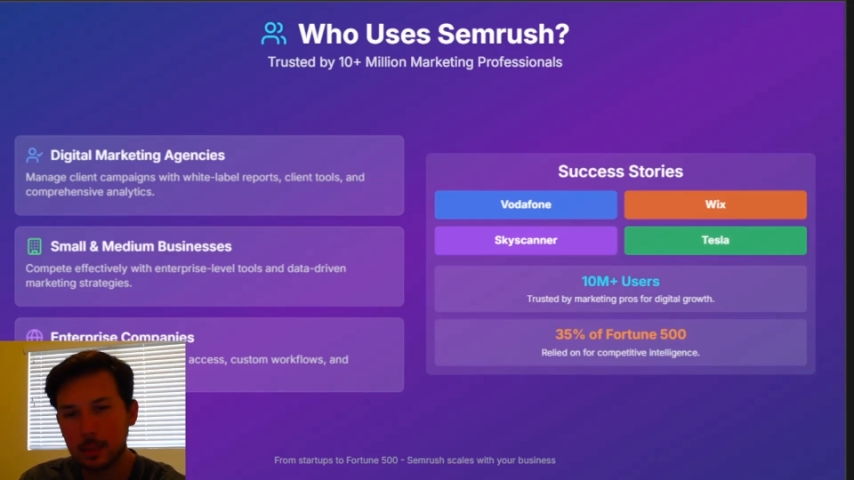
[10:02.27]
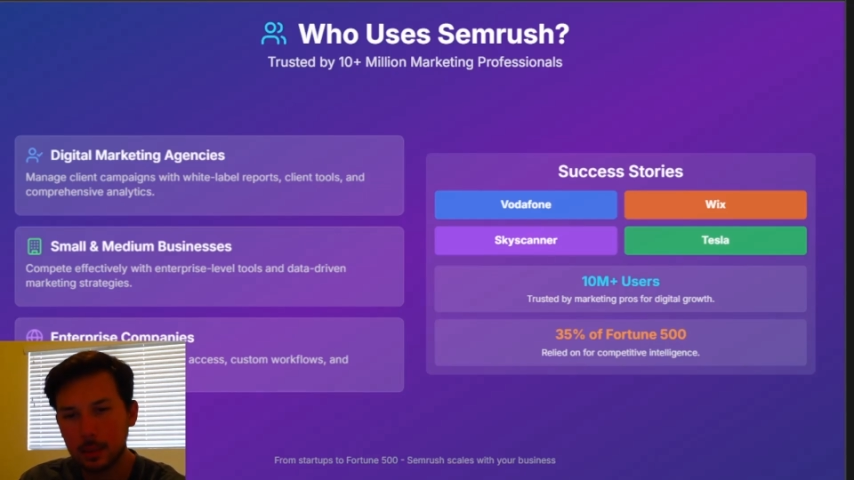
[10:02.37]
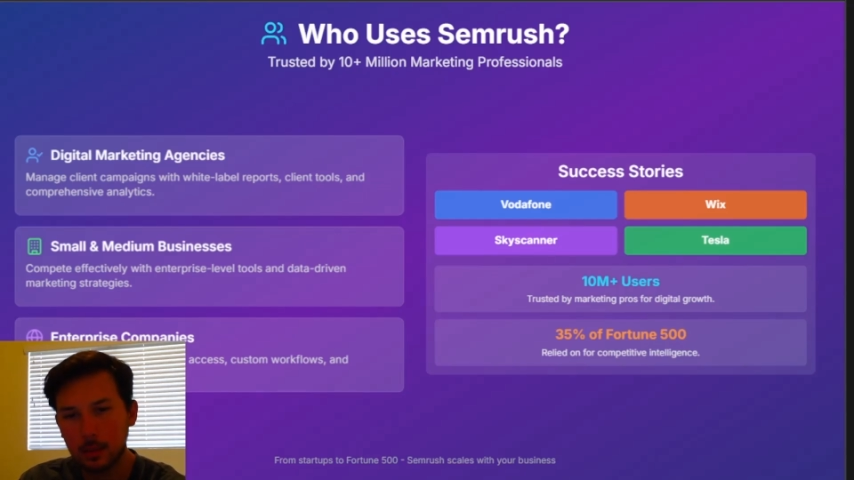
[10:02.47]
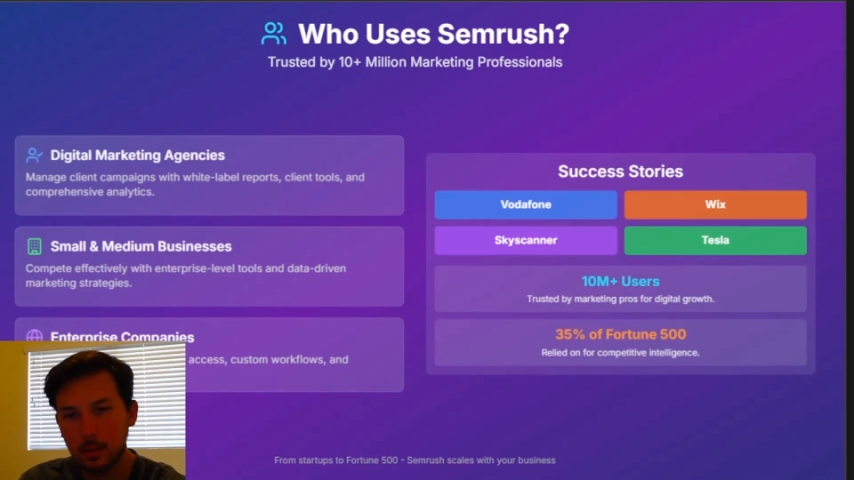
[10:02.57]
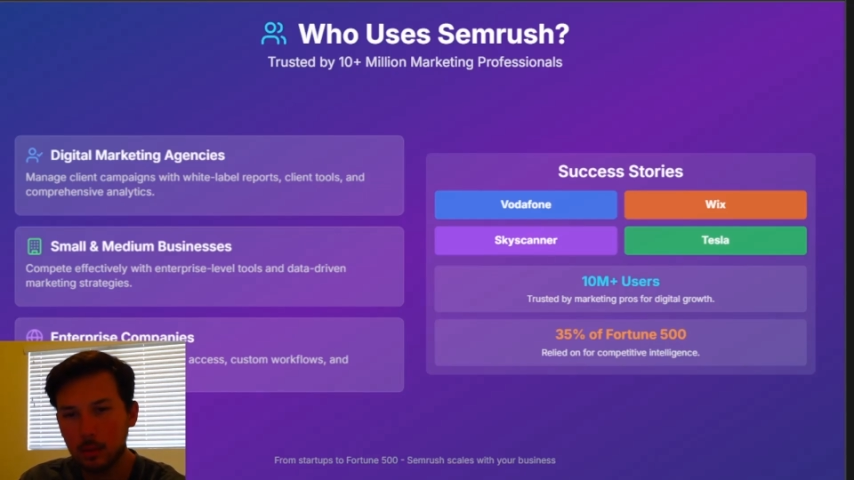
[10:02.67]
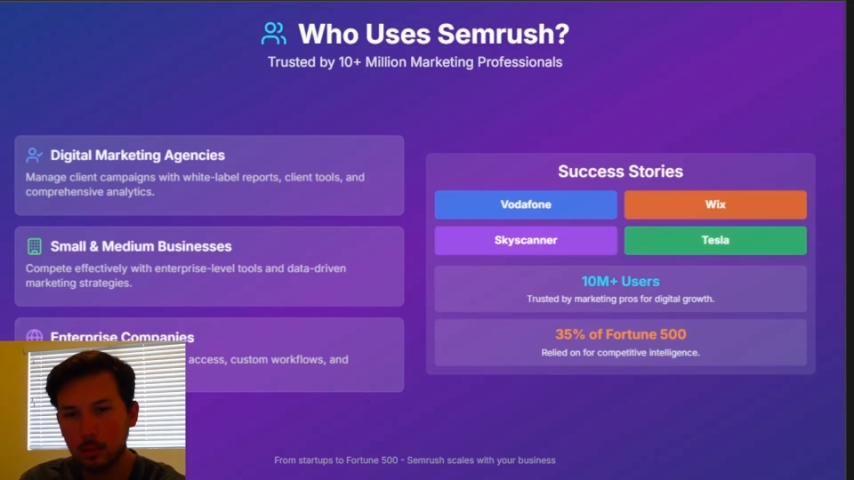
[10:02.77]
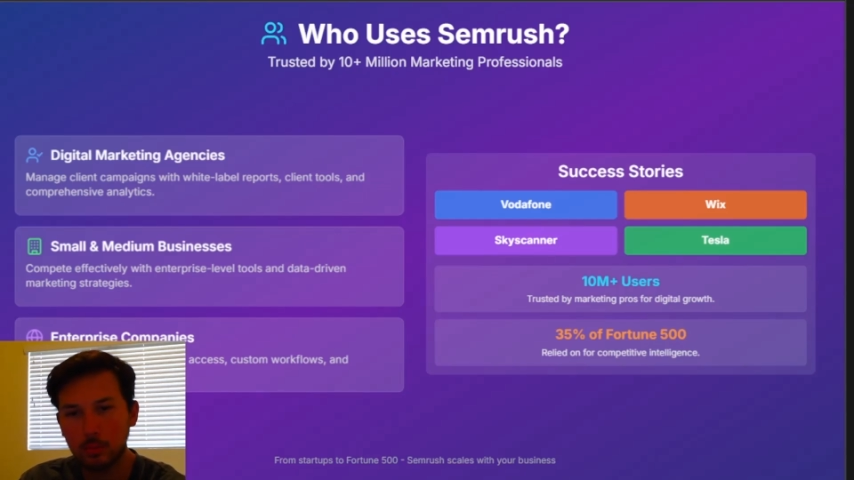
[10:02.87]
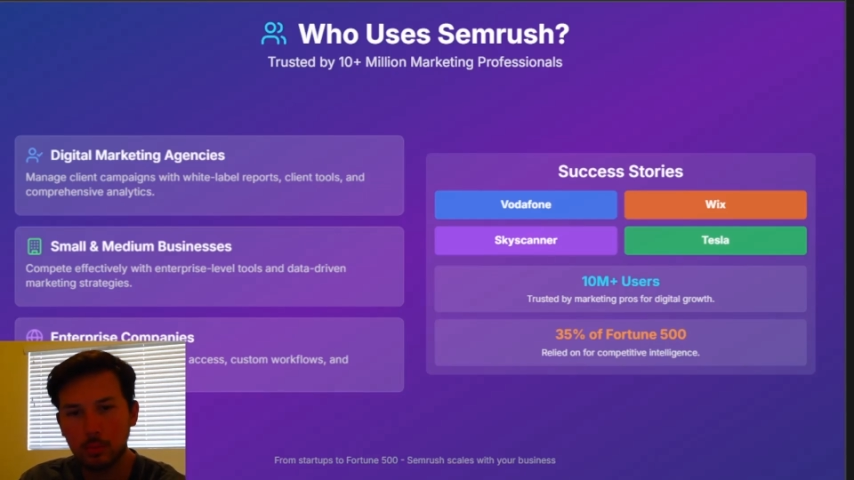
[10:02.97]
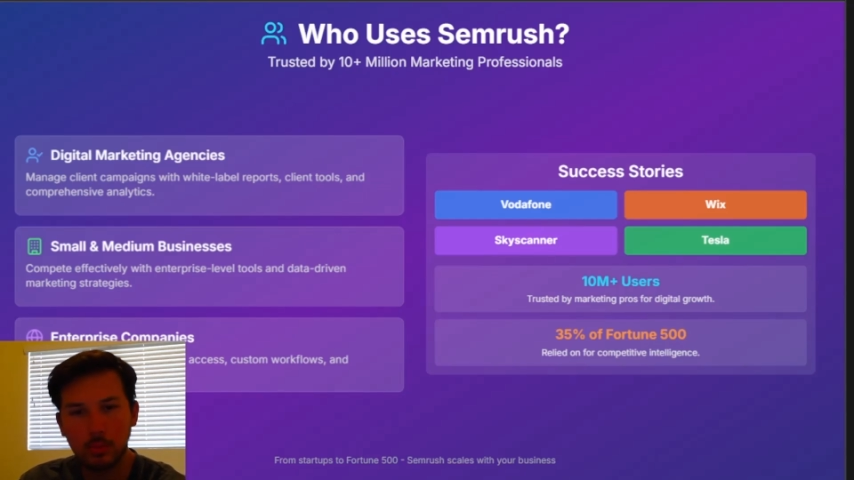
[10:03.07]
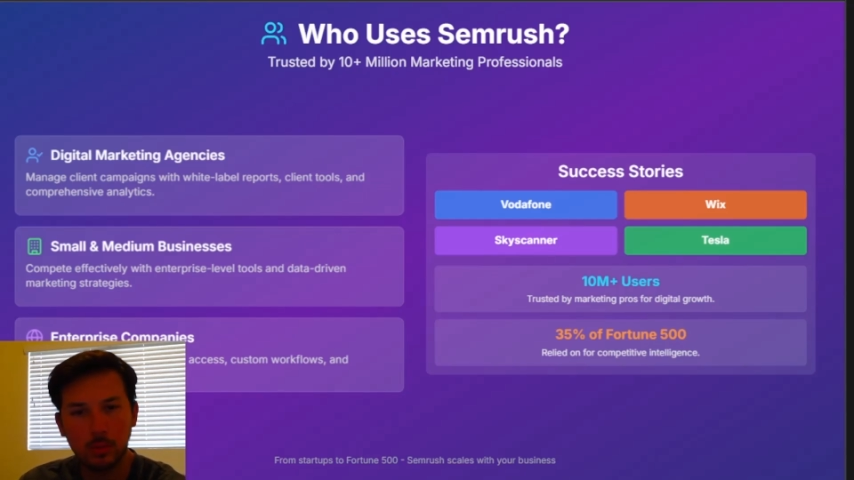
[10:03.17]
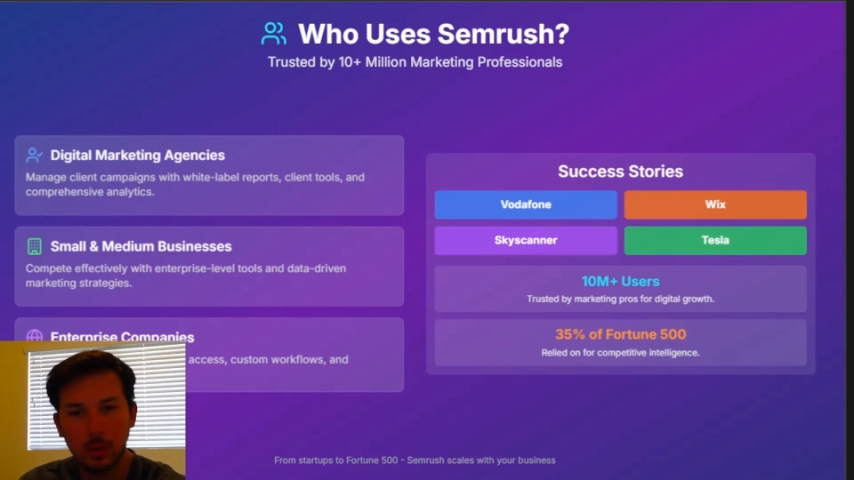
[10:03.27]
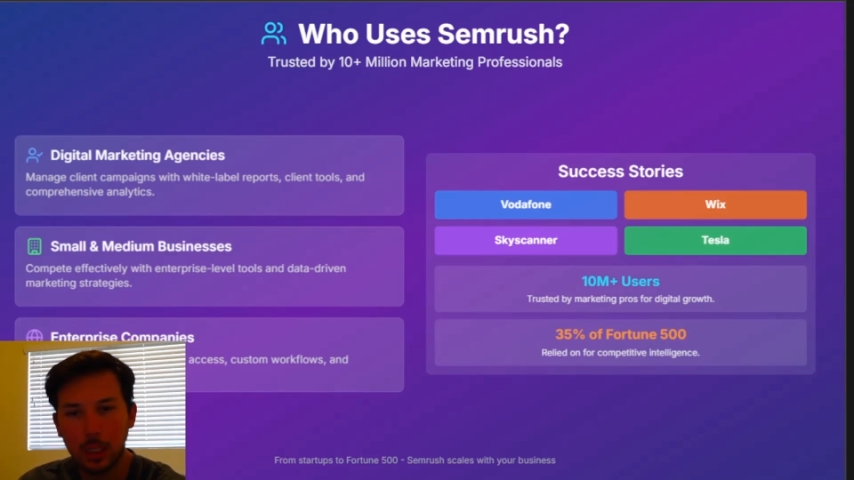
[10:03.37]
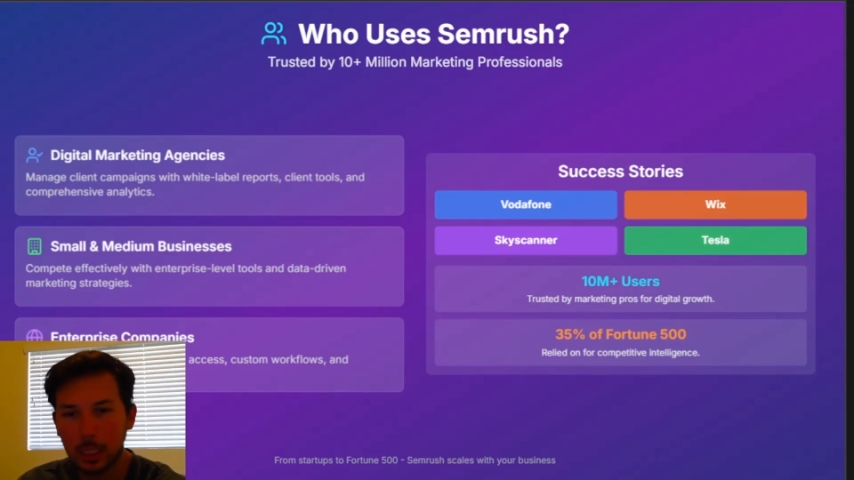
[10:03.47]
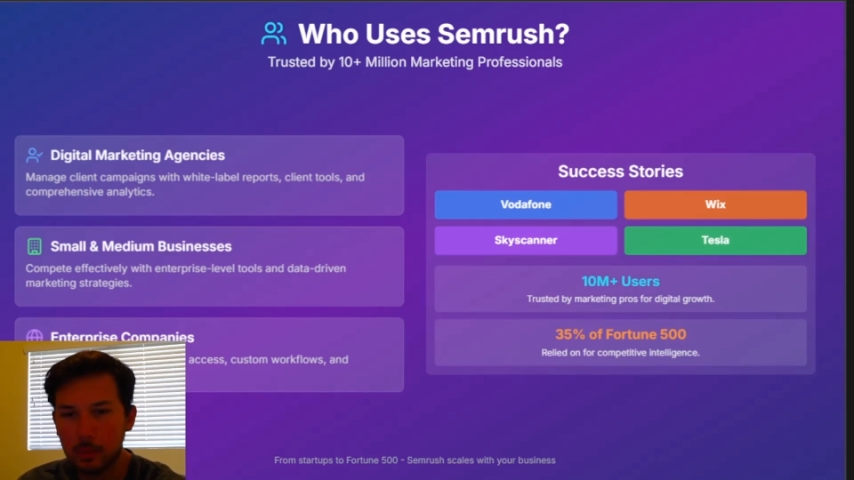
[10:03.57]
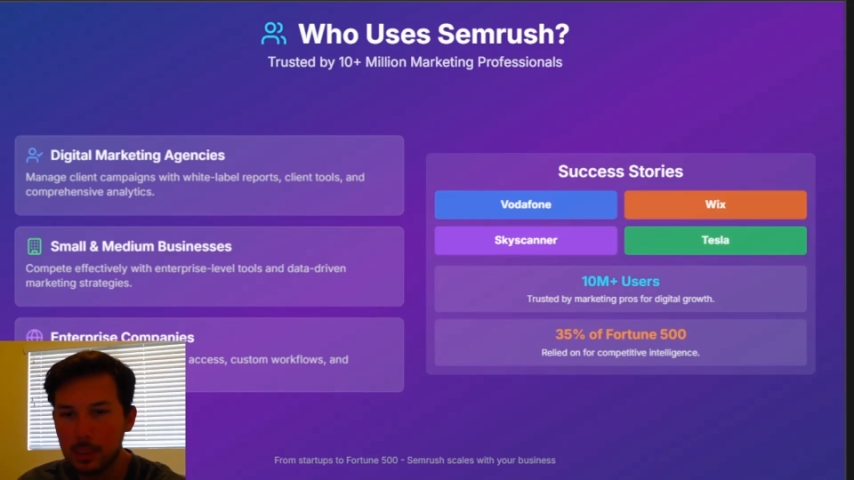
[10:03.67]
So,
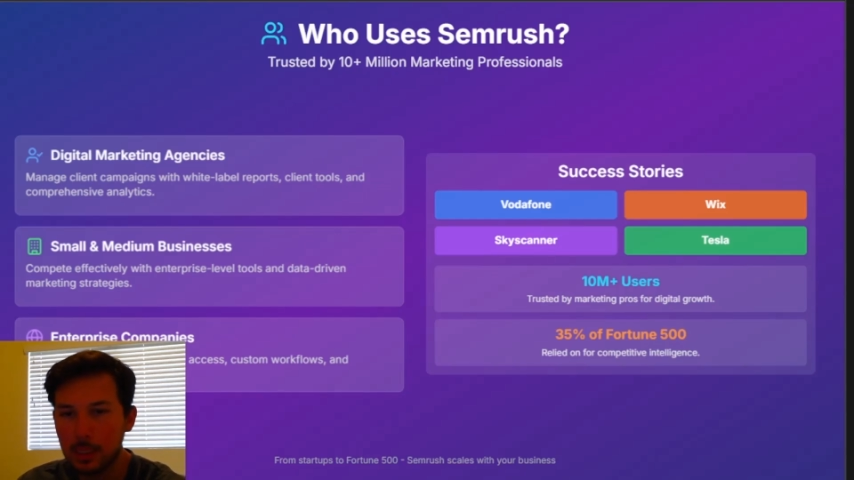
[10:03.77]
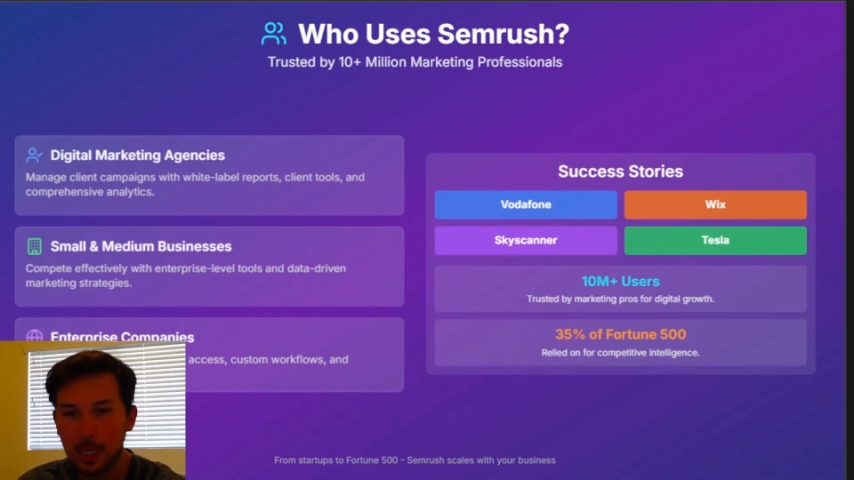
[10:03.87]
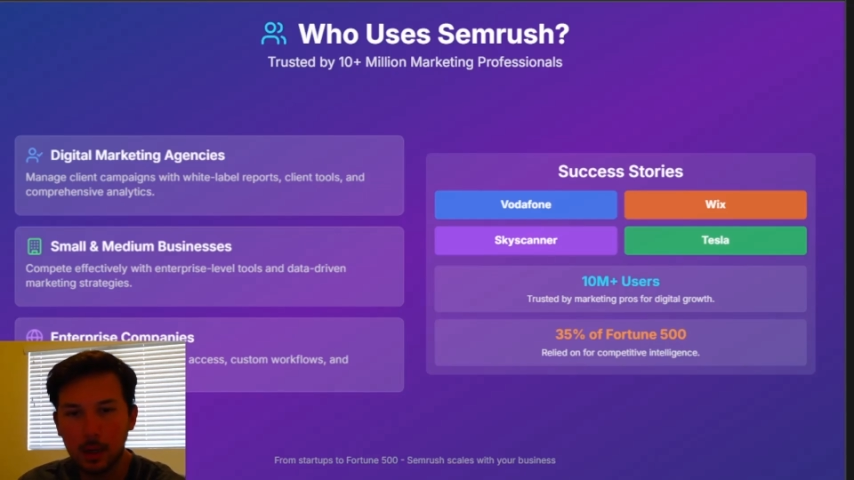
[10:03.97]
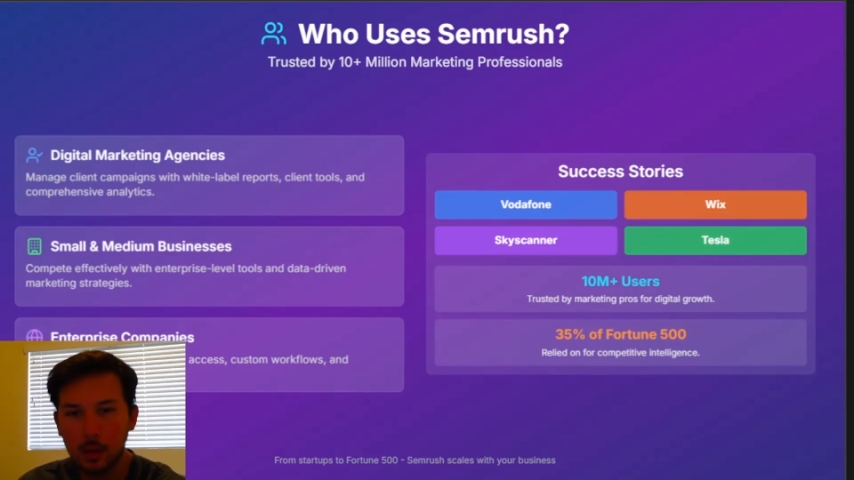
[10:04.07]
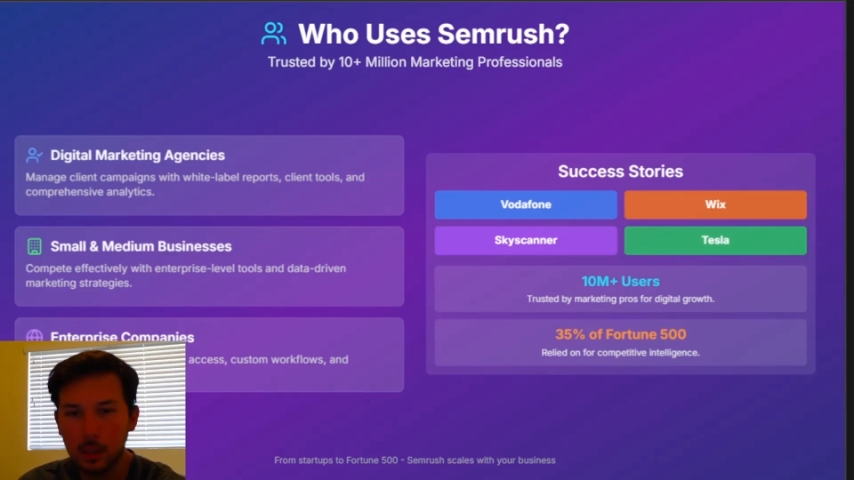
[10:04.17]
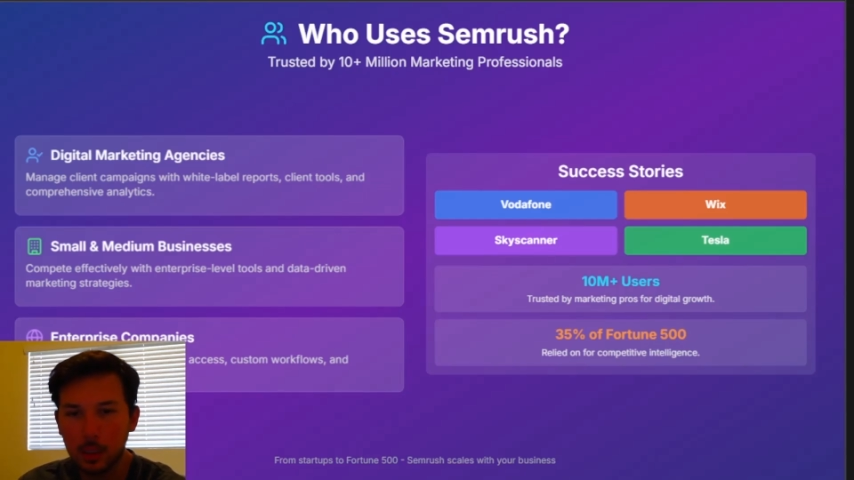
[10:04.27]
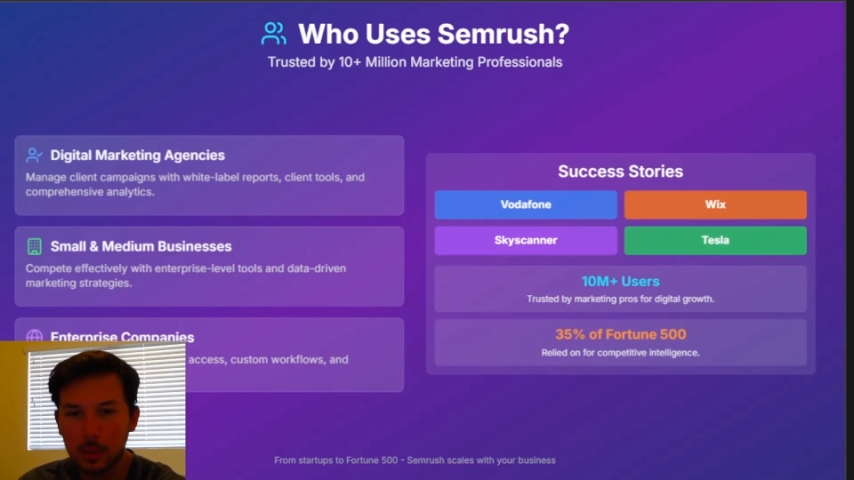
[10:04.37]
like we said earlier,